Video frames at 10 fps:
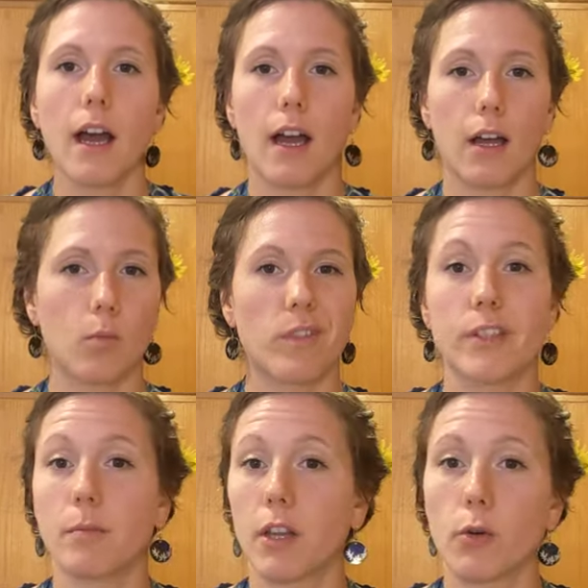um, with
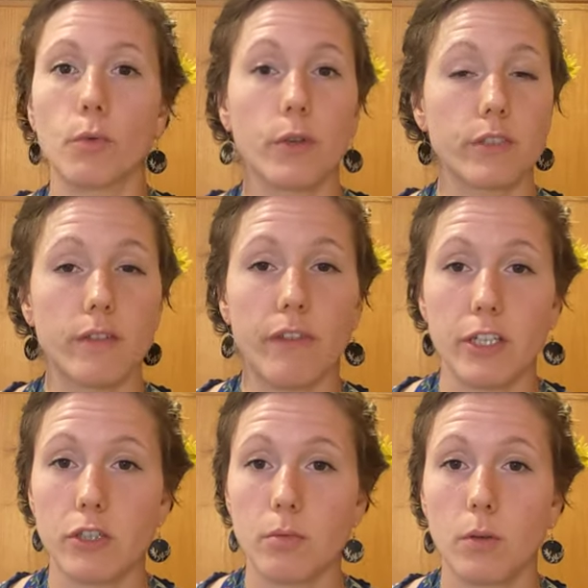some other roasted
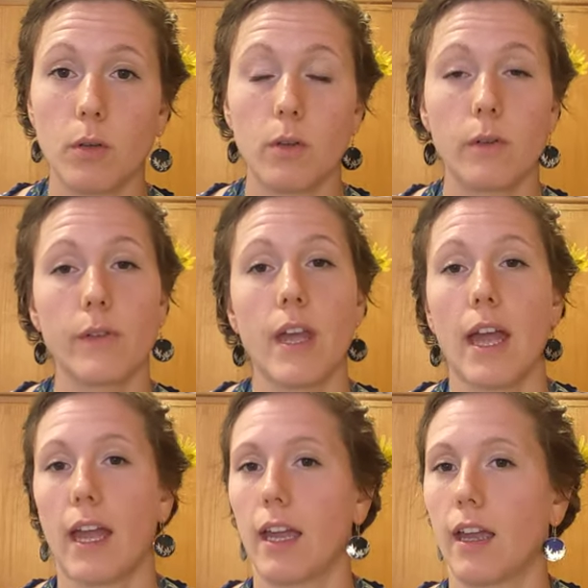vegetables
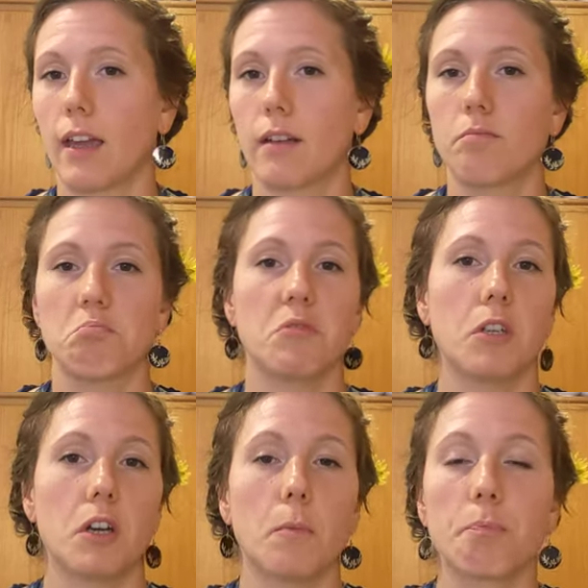and,
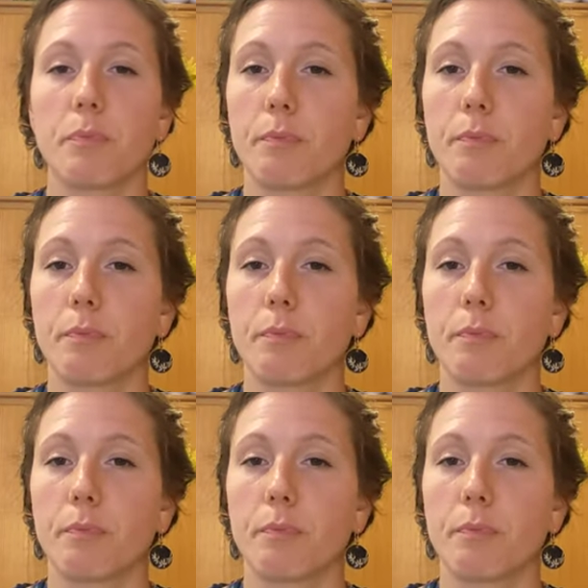you know,